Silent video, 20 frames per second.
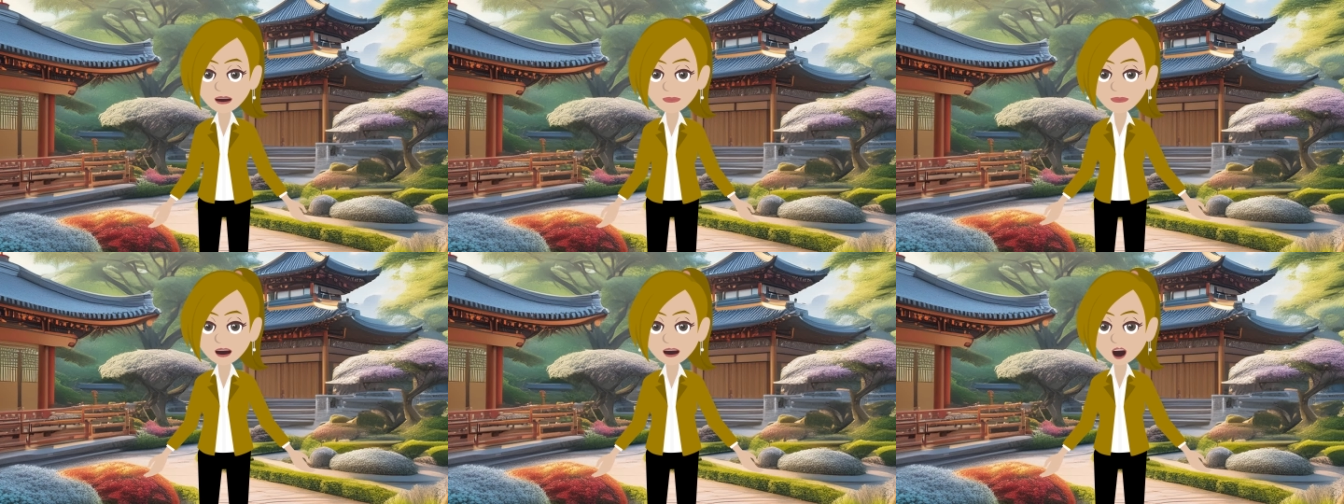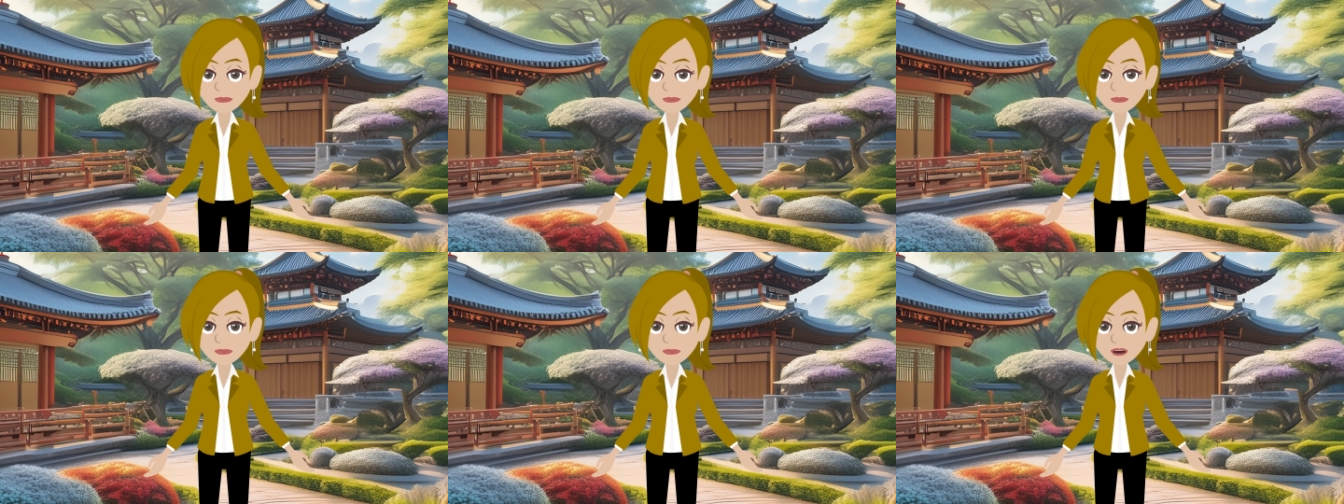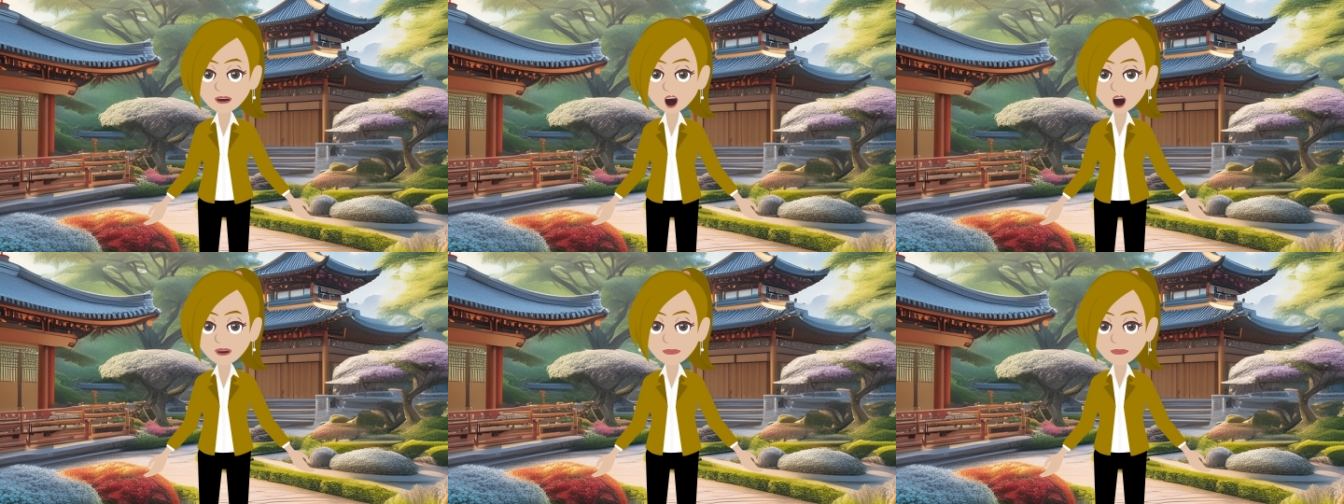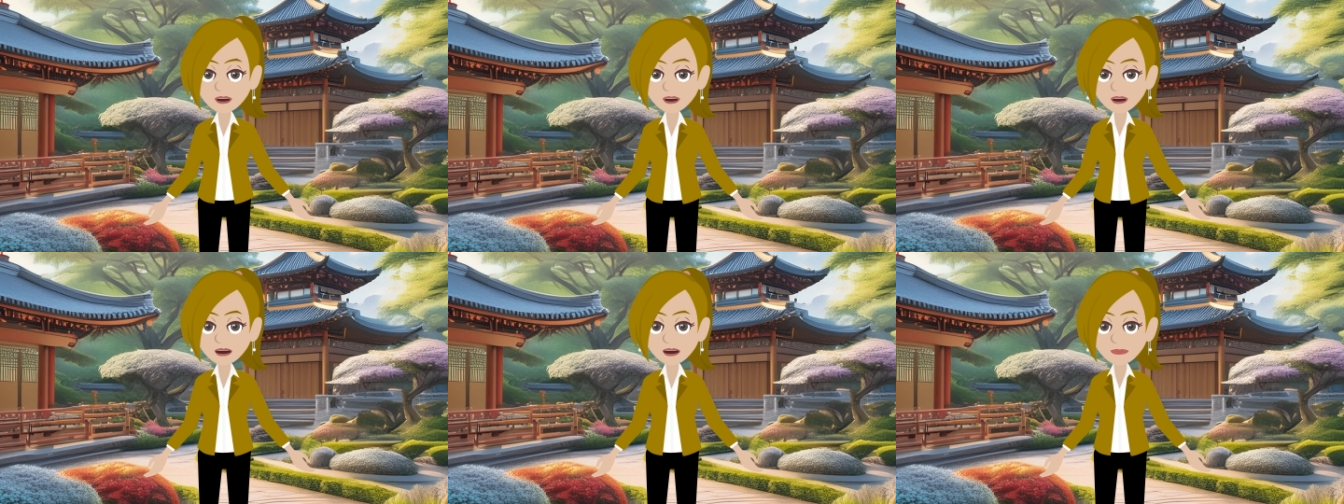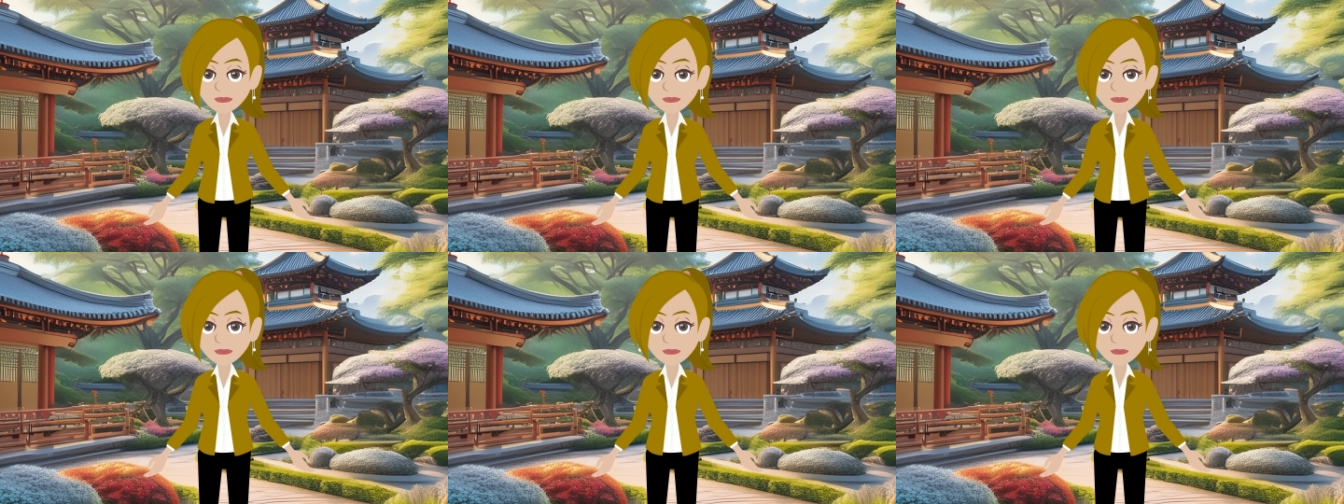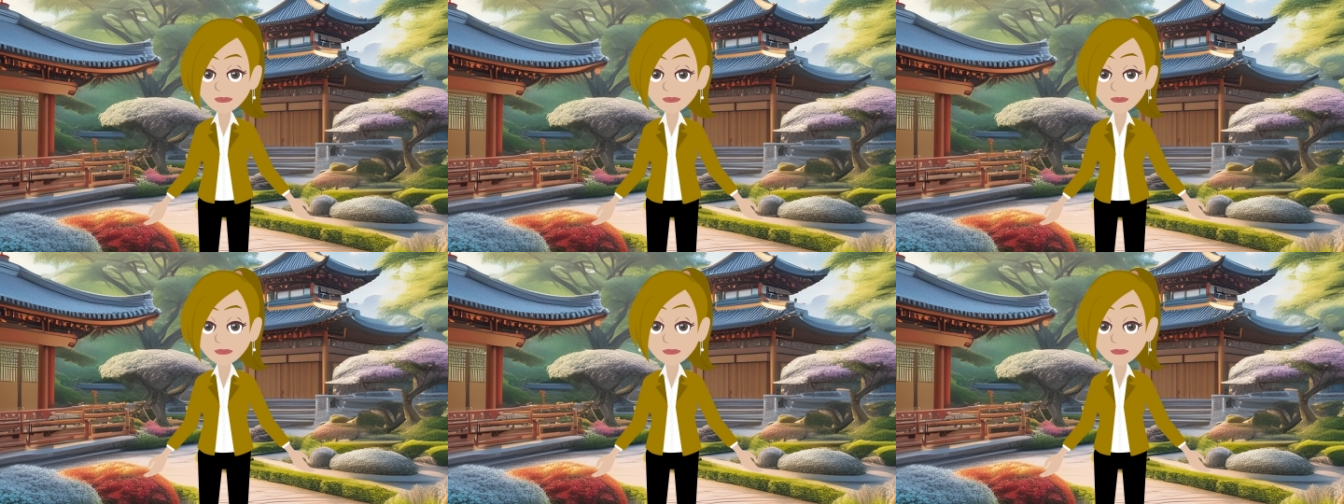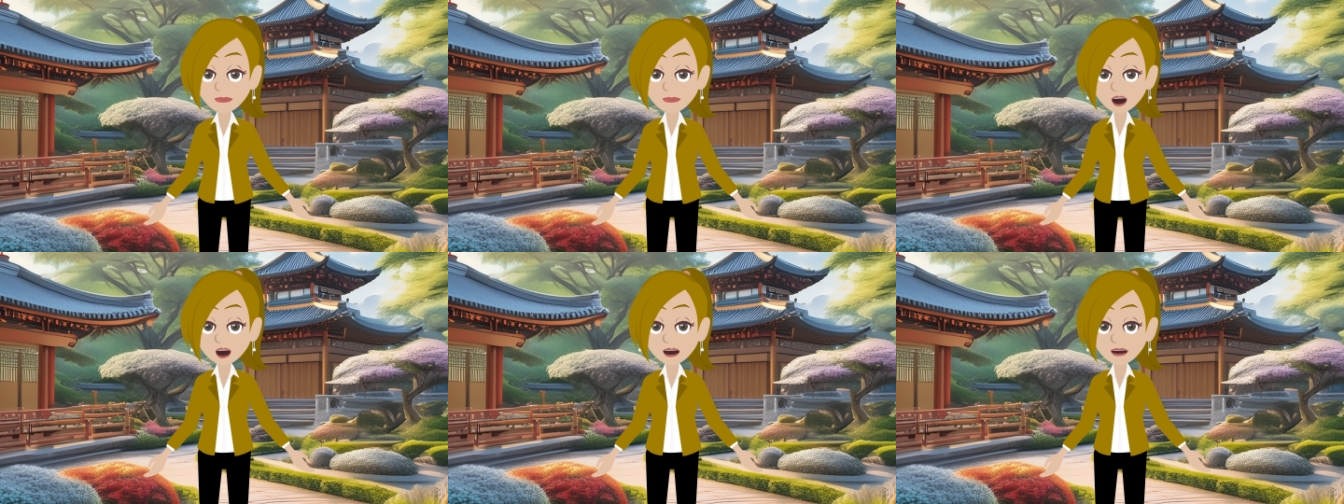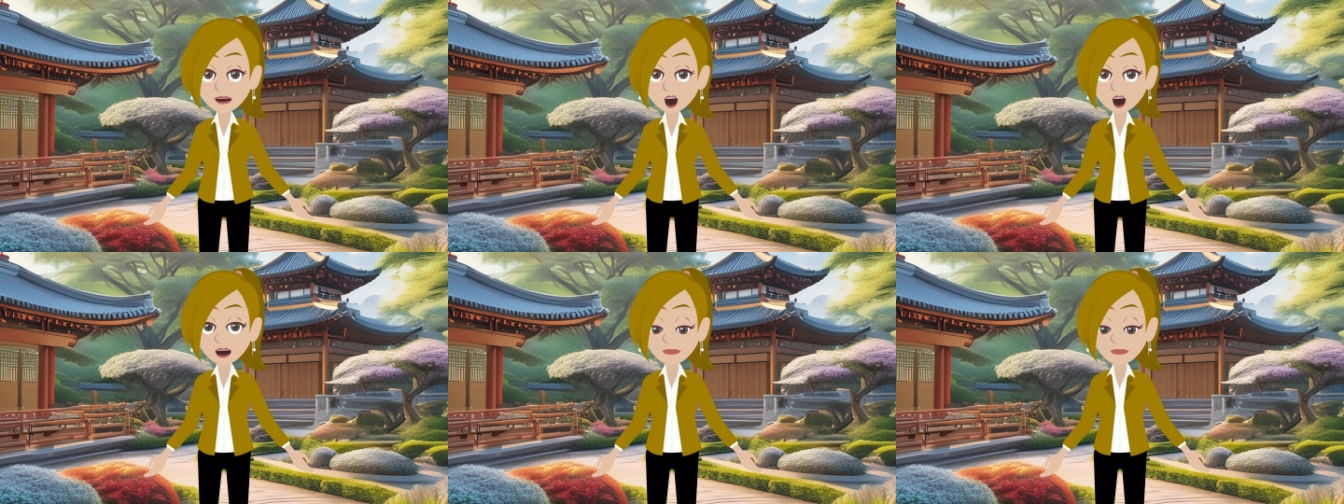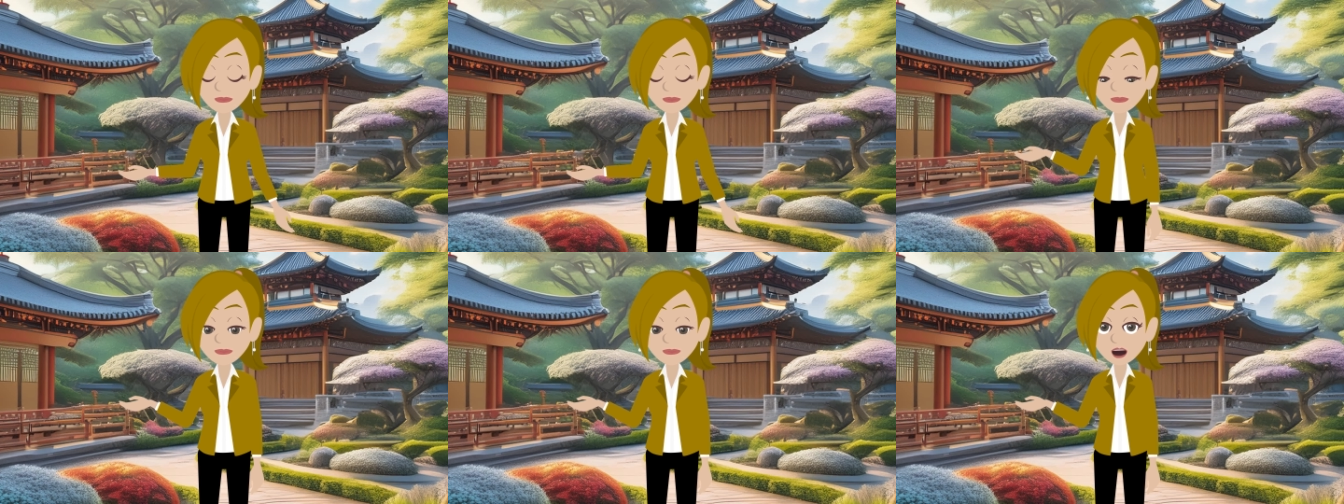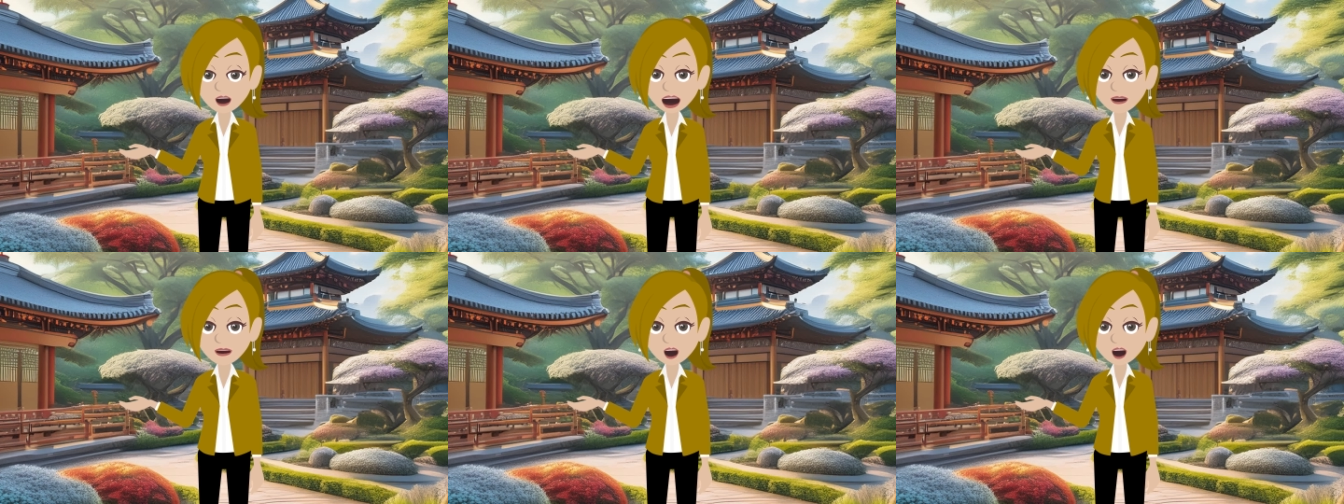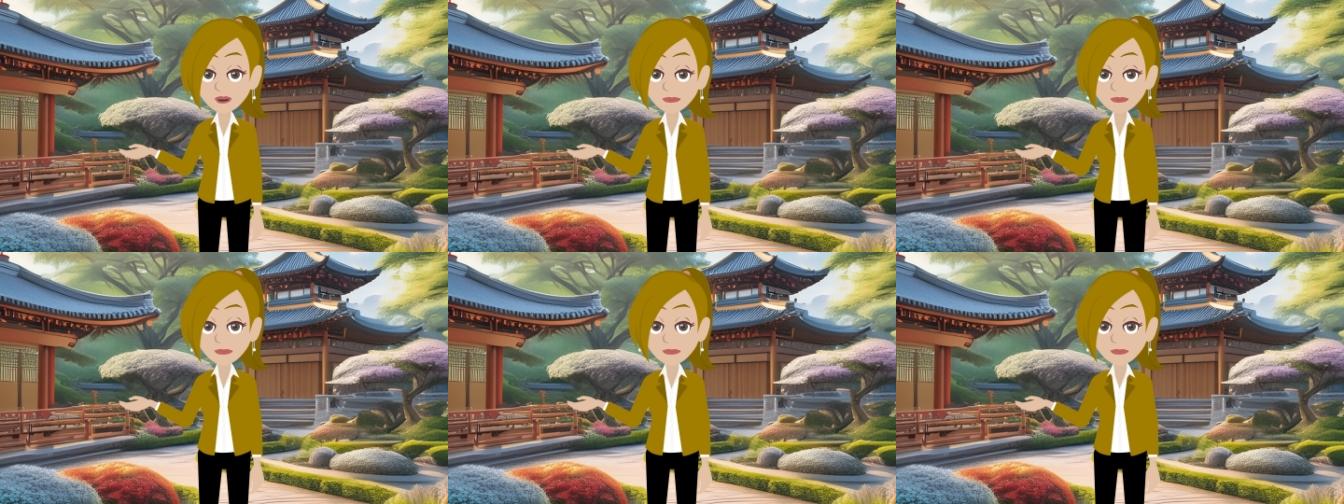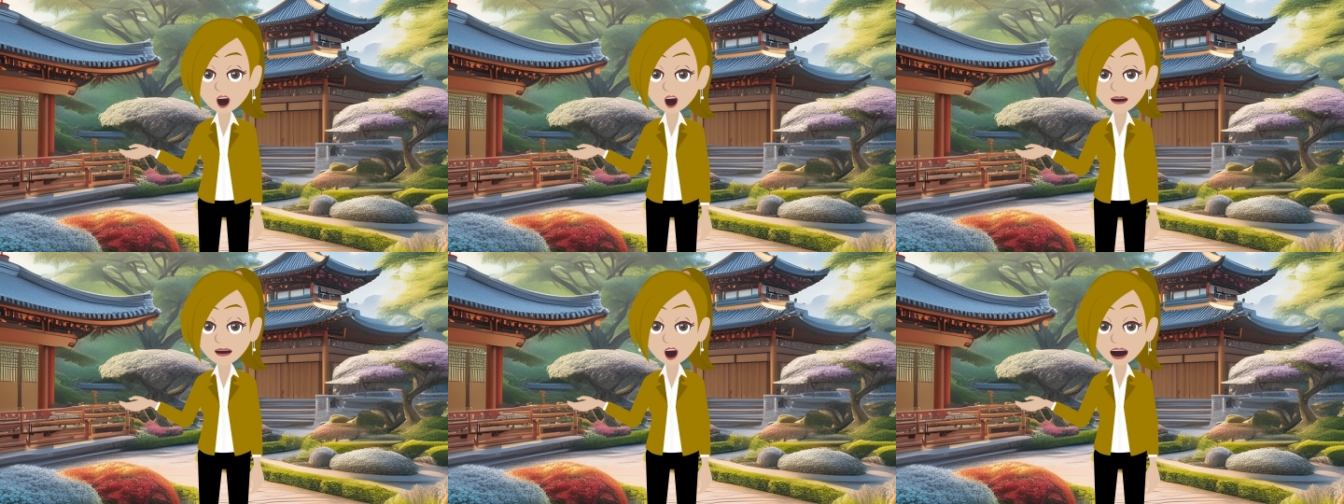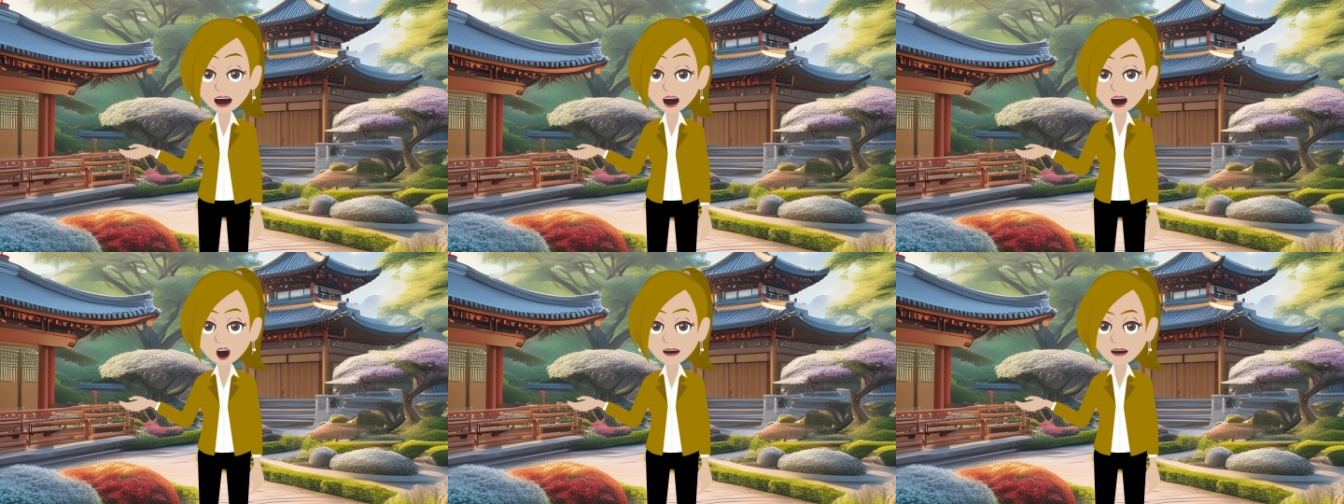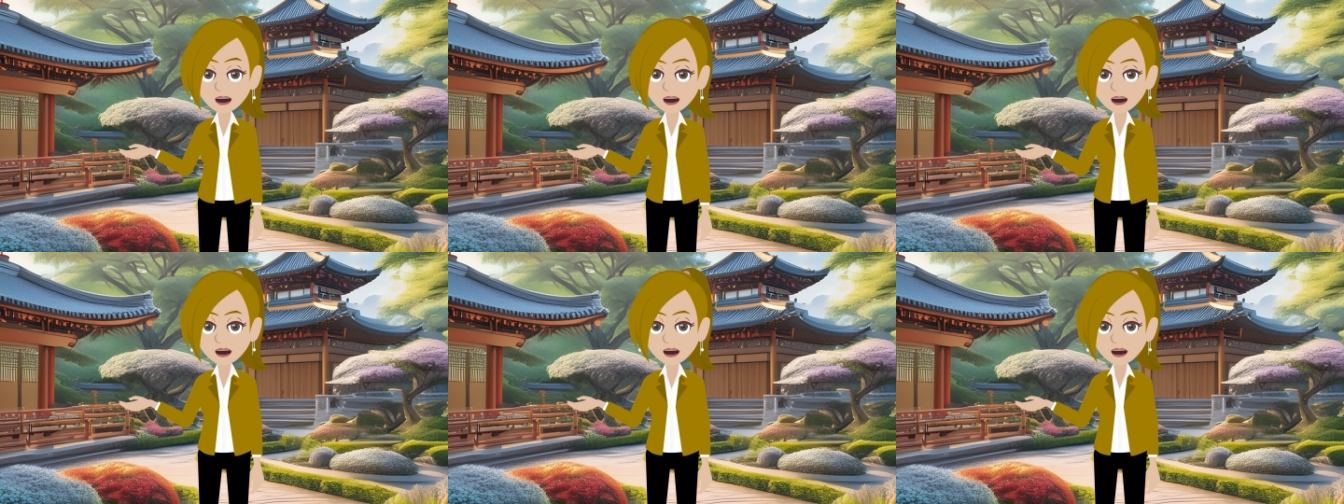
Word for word: affect the way she feels. In other words, I'll just scrutinize